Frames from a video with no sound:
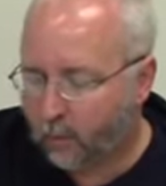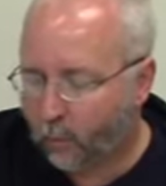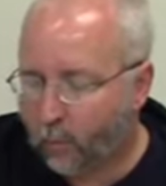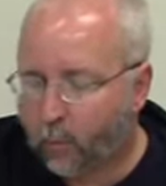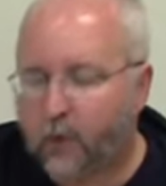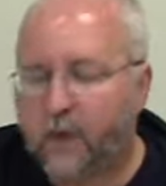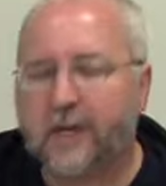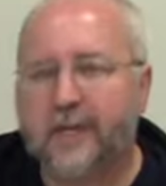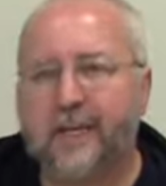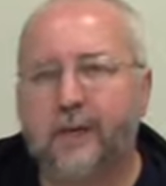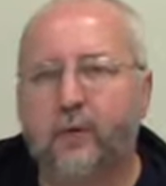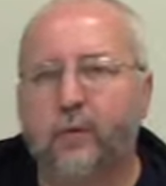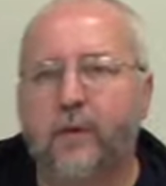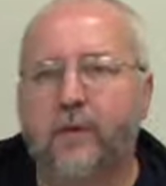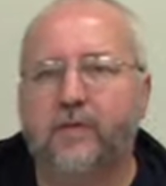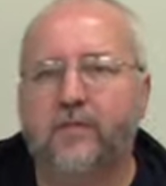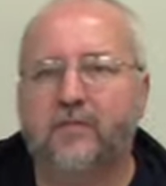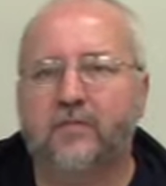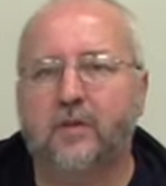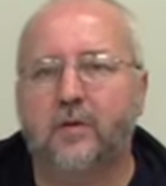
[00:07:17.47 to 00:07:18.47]
working
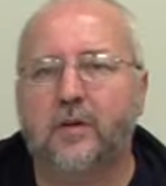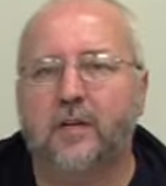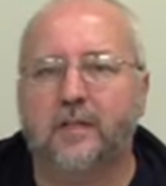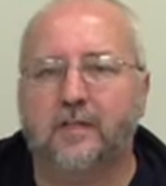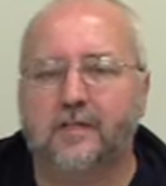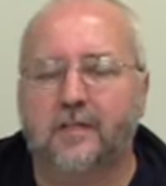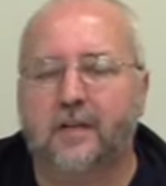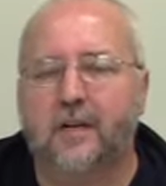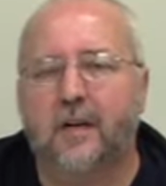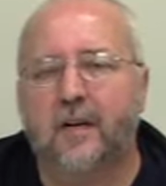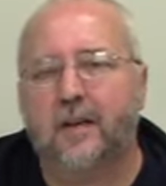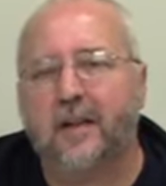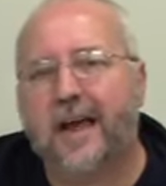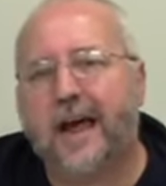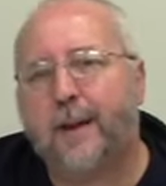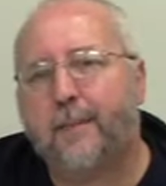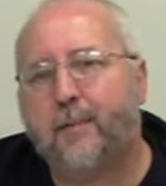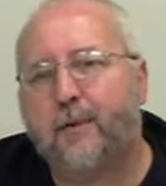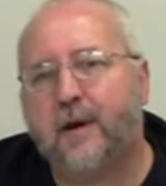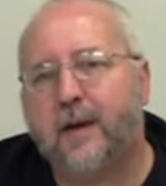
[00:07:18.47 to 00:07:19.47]
with students and
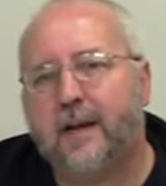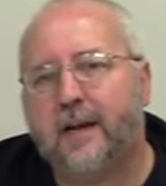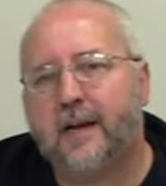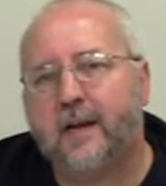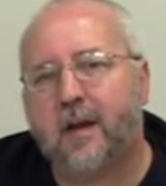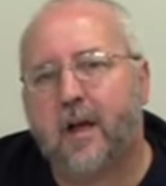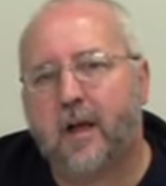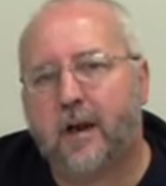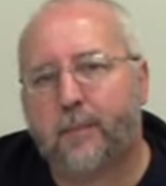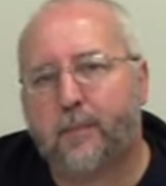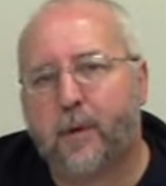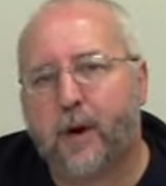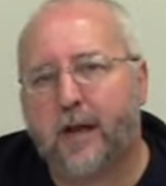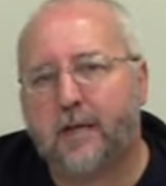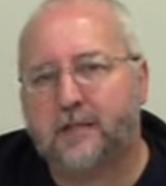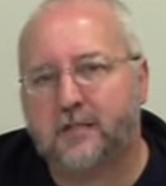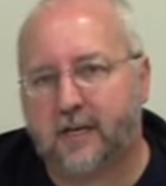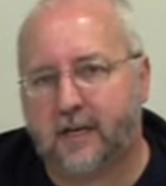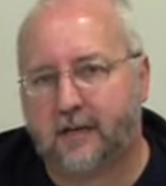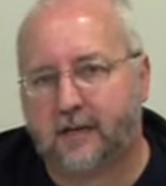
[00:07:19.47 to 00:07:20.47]
collaborating on a
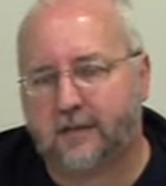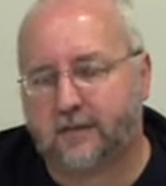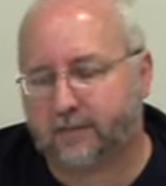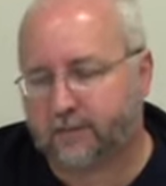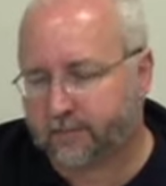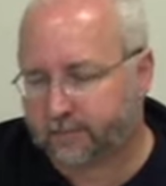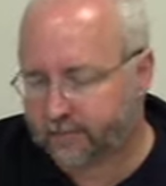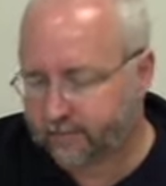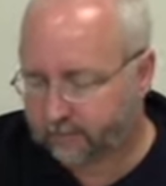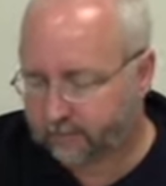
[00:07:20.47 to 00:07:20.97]
project.